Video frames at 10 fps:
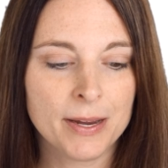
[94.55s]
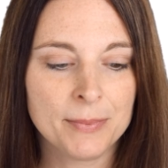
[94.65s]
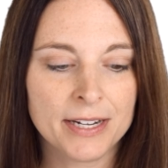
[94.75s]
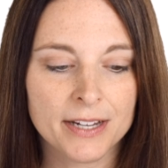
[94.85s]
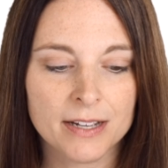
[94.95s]
I'm
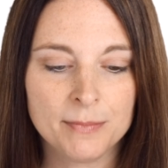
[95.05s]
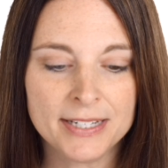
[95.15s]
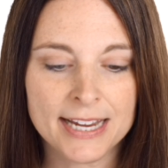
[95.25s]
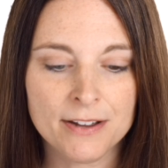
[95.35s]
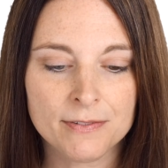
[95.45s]
going to come
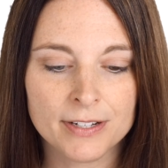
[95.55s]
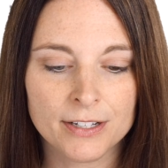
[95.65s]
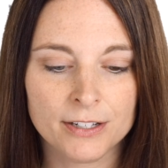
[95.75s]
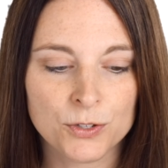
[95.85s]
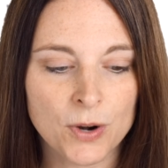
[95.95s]
down
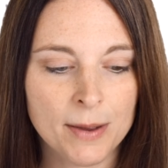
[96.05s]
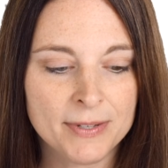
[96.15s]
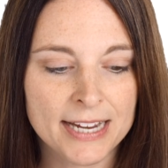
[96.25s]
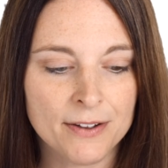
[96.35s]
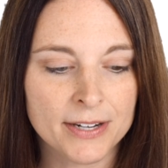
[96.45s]
and drop
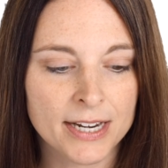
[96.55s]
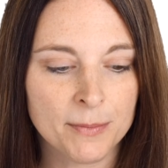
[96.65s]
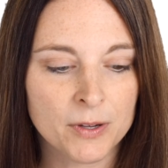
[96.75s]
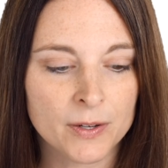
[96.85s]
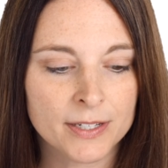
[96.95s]
down, and
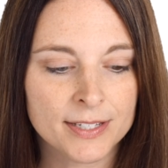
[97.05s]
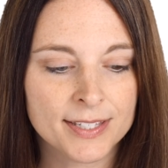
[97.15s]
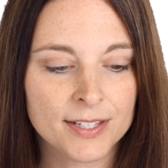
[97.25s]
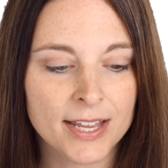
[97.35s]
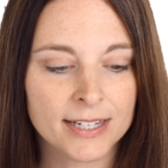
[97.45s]
I'm going to
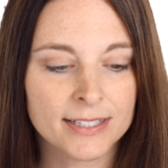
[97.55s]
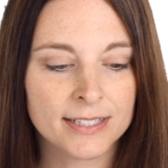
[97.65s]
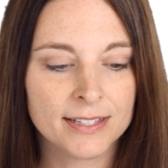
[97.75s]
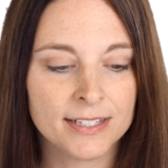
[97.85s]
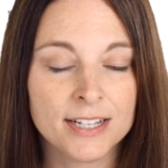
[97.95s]

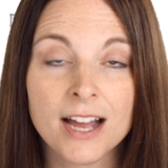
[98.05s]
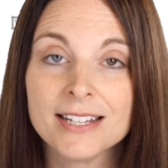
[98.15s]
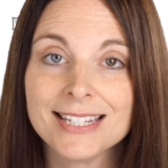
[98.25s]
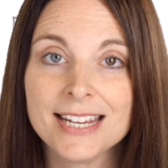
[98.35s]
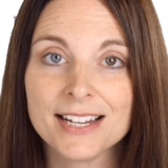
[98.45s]
select the
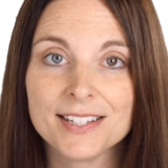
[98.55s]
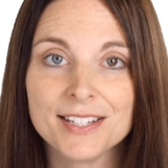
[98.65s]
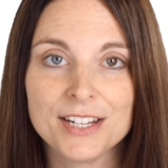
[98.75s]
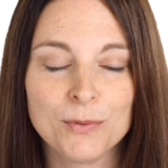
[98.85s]
.txt,